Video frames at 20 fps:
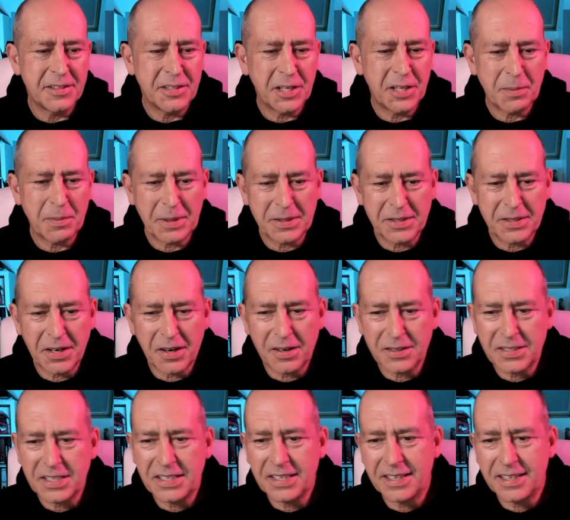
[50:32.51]

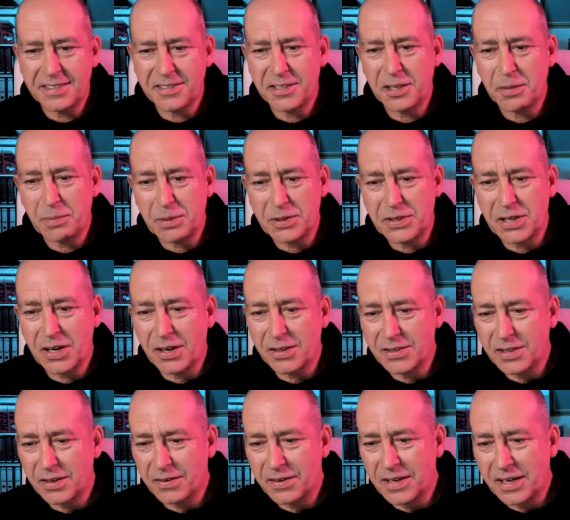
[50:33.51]
turbocharging and
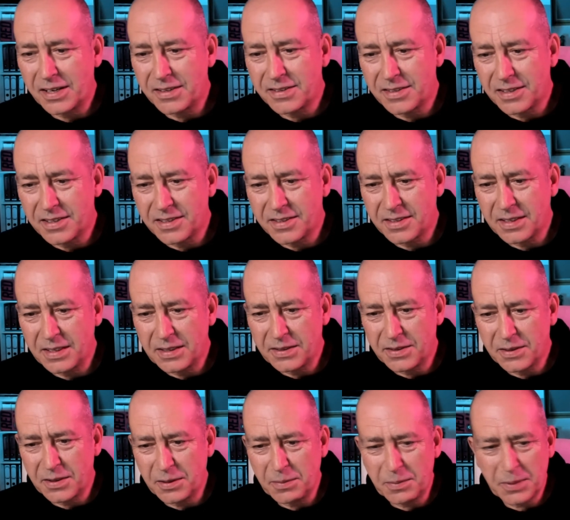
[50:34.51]
supercharge on those
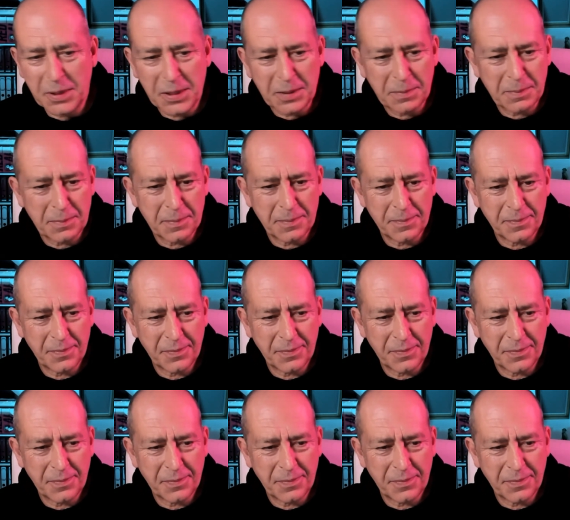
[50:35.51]
is superb.